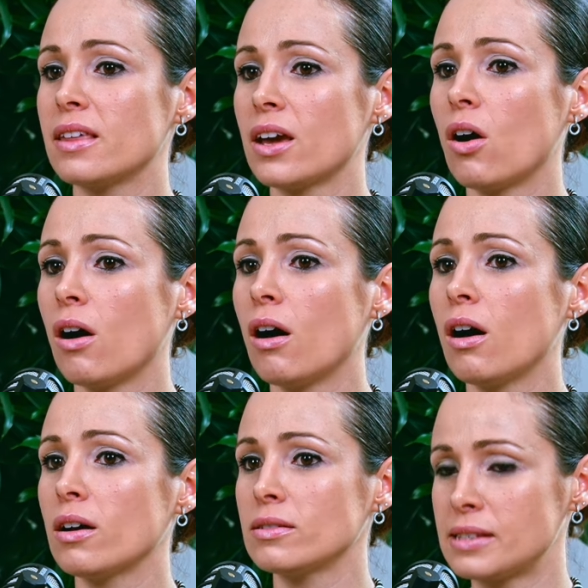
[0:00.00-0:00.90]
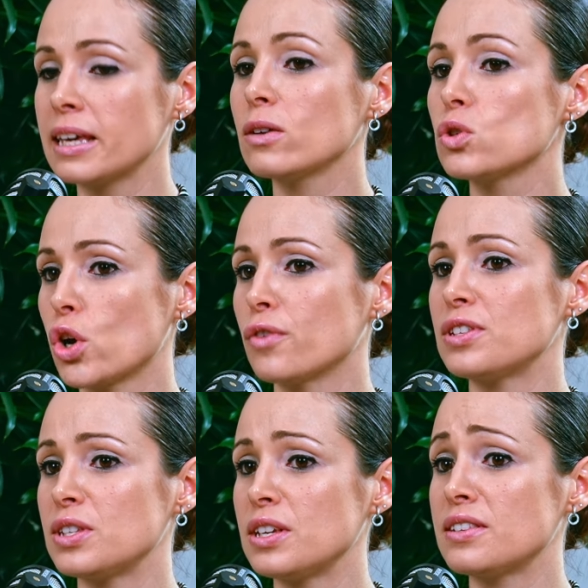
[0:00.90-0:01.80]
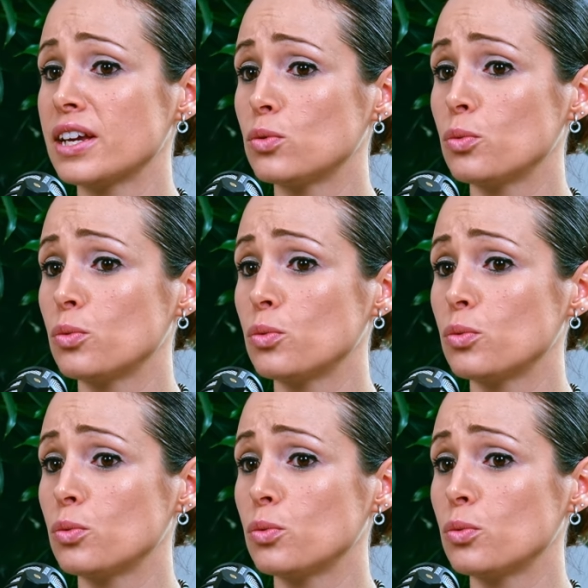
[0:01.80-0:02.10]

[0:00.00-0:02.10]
there are skills overseas that